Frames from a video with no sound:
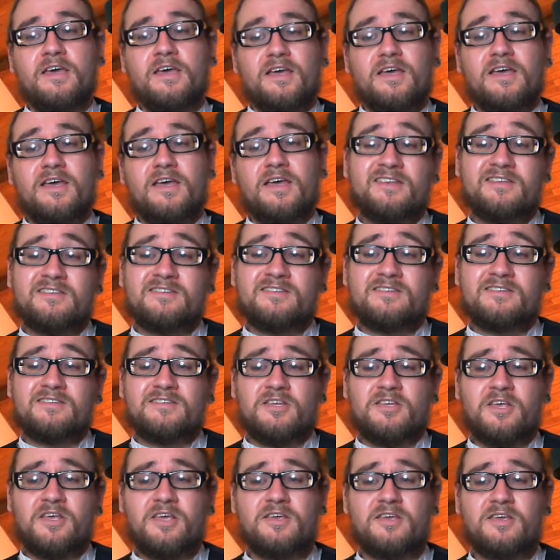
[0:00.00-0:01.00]

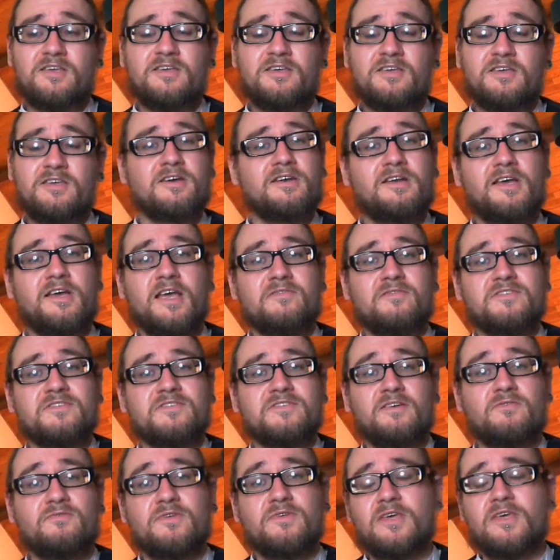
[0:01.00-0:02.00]
And you kind of have to
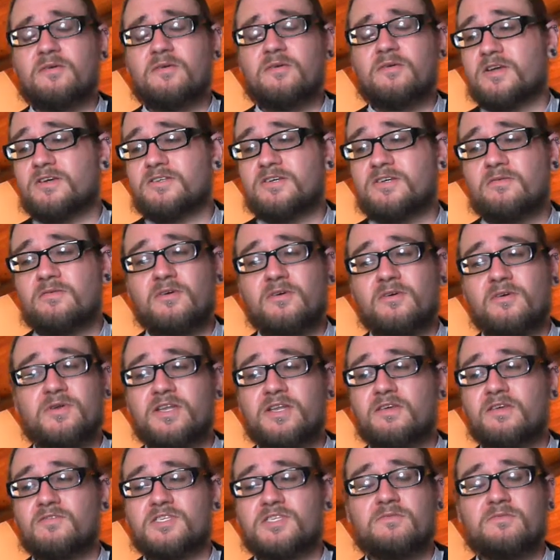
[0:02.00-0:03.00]
live with it, because I
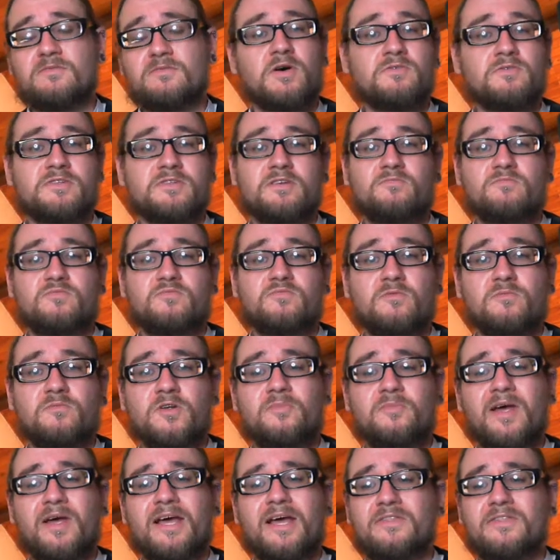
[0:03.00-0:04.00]
believe it's a moulding
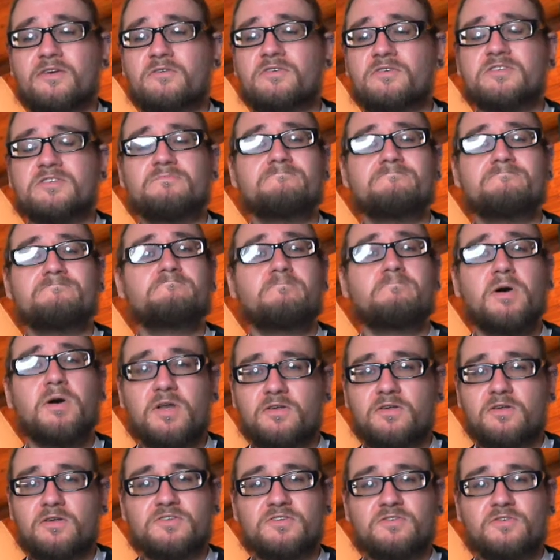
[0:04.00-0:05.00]
problem, and there is
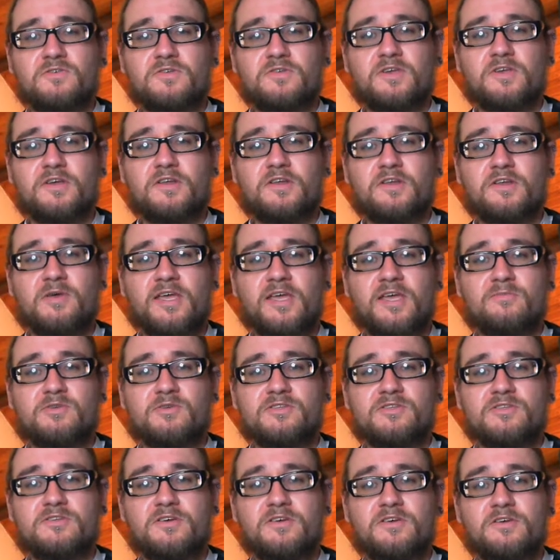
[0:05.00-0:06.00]
bollocks all you're going to be
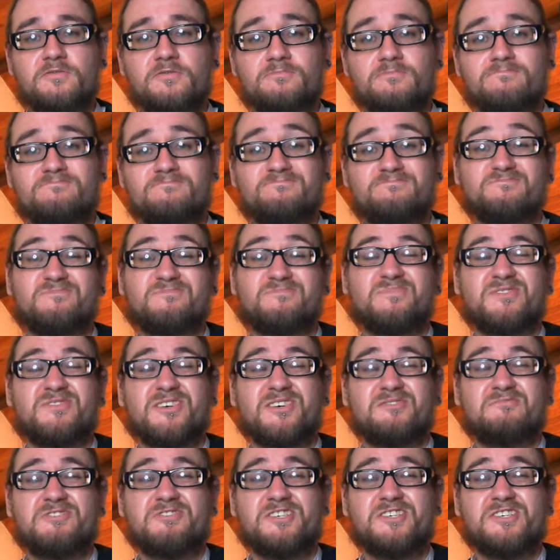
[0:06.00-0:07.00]
able to do.
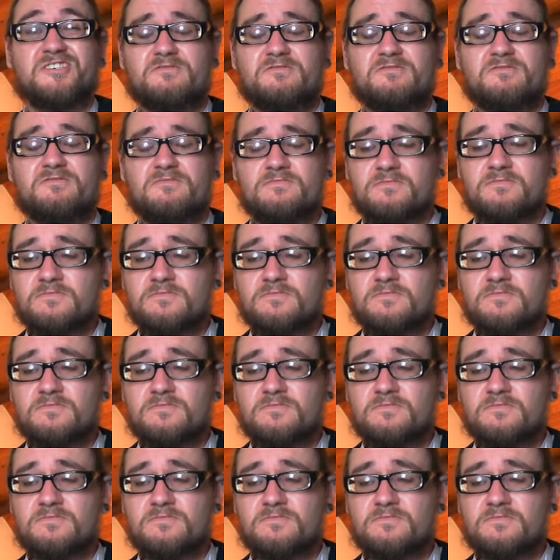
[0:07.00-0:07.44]
Sorry.